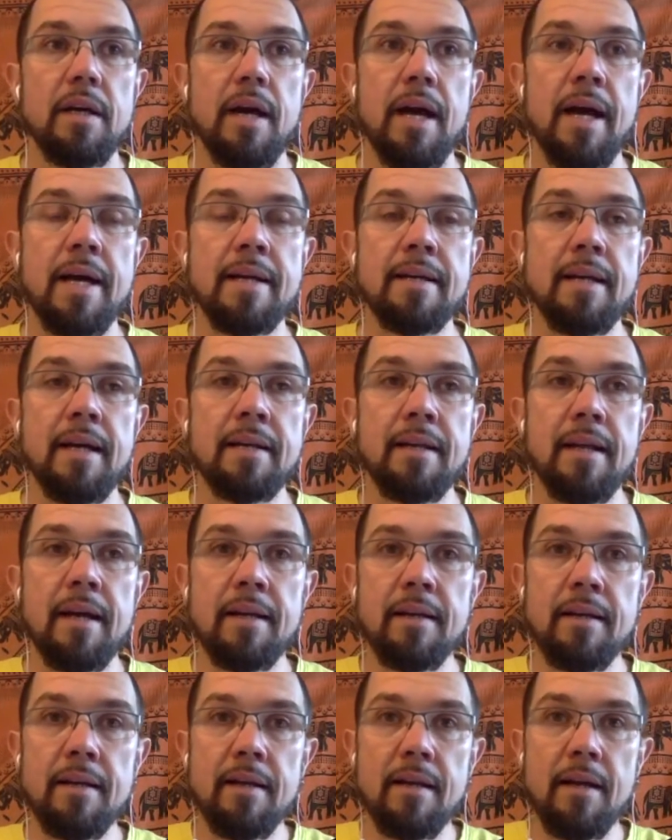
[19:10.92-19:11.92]
and and
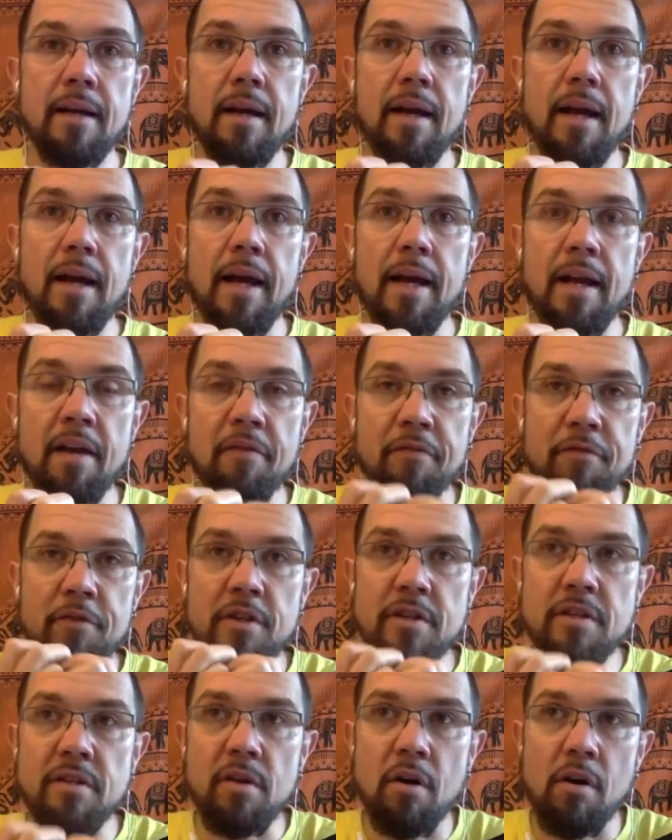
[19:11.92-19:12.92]
and i've
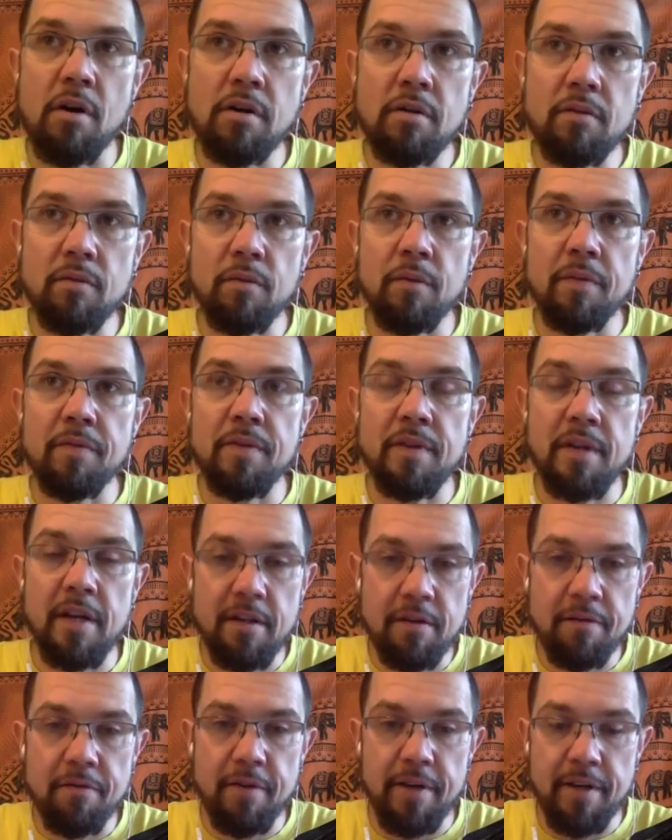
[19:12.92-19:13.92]
just talked with
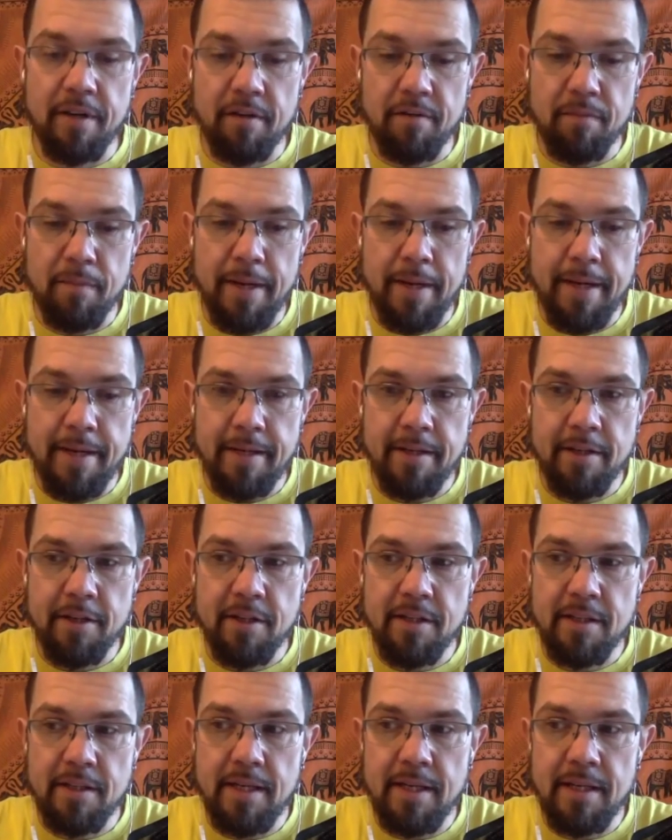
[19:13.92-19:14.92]
another friend of mine and
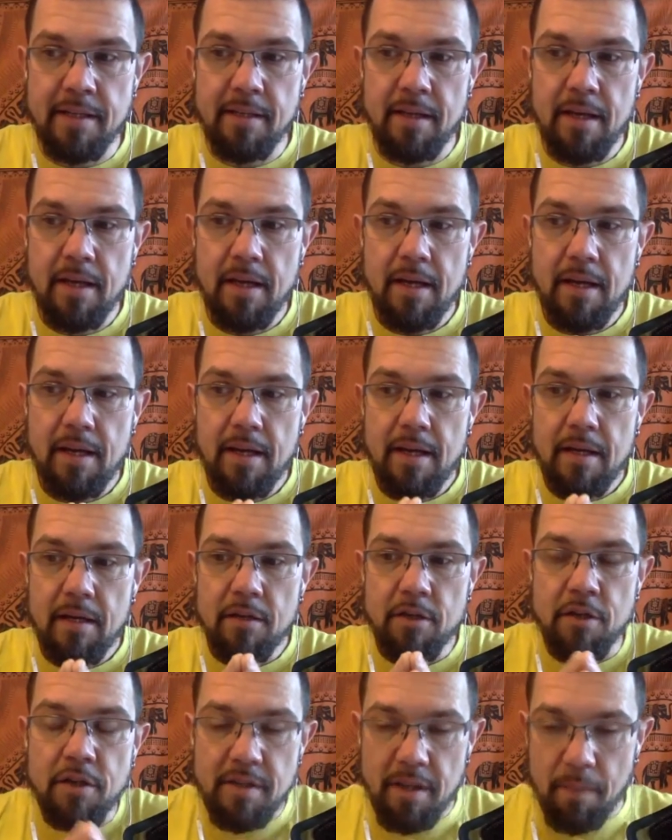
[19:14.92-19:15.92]
she said
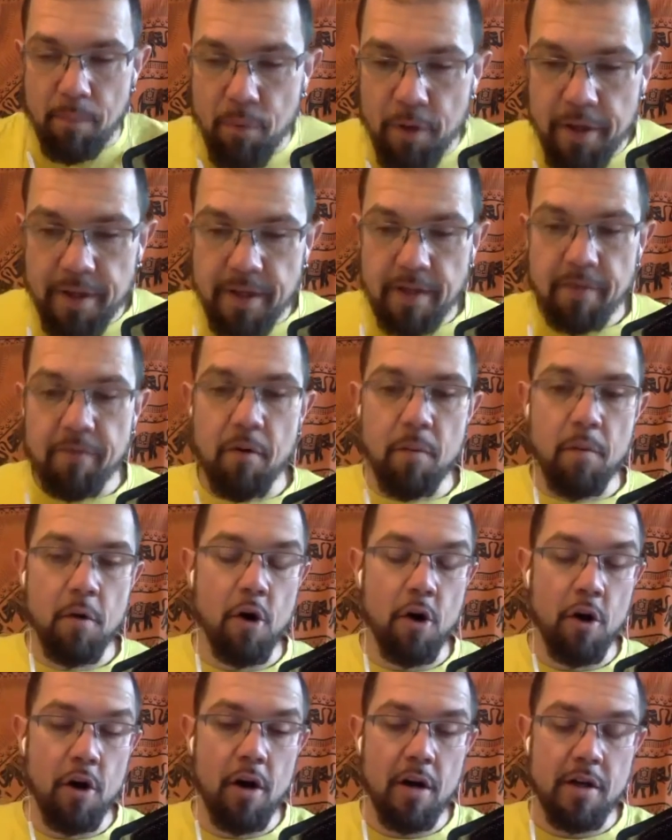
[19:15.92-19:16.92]
she's separating from
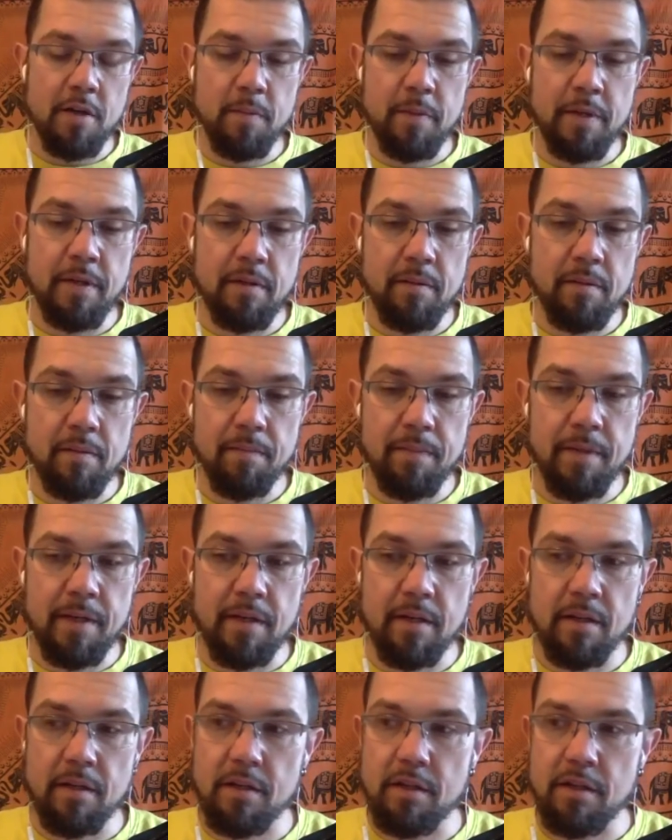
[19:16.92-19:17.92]
her husband
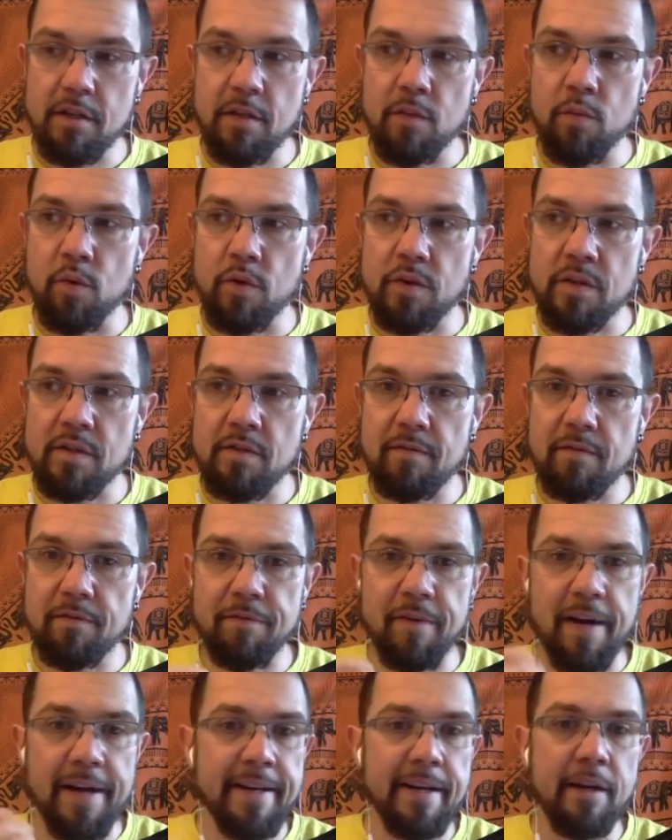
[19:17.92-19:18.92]
because she was
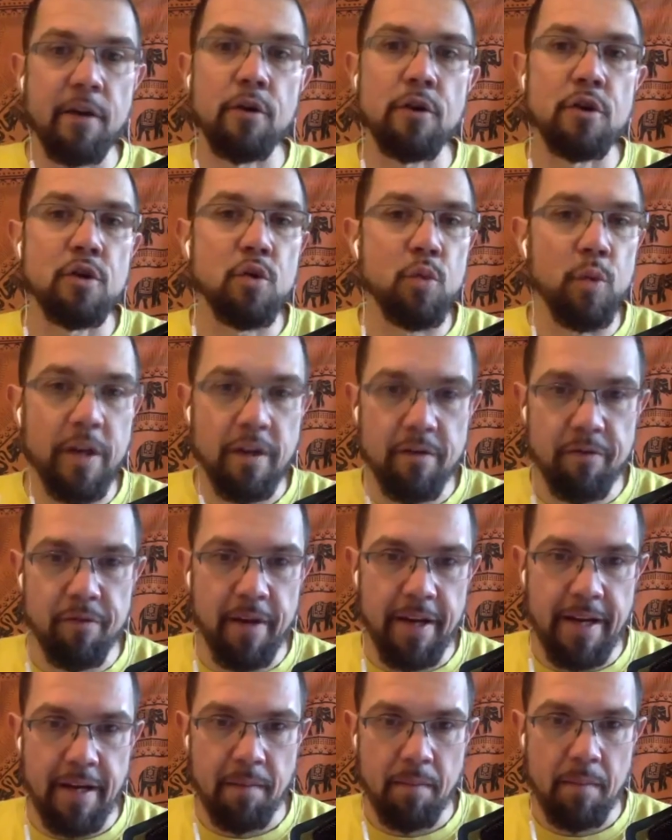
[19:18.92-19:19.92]
finding her mm. twin
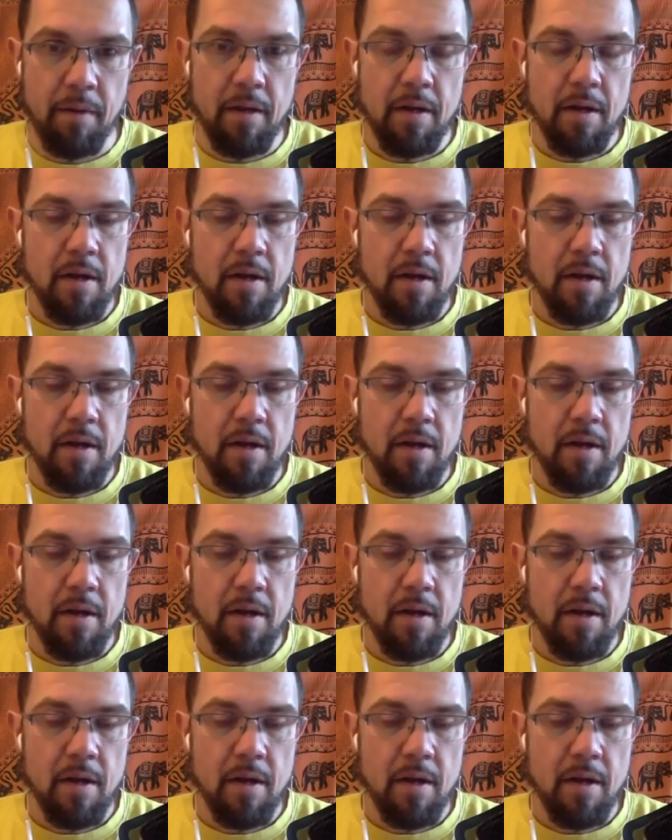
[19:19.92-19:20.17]
flame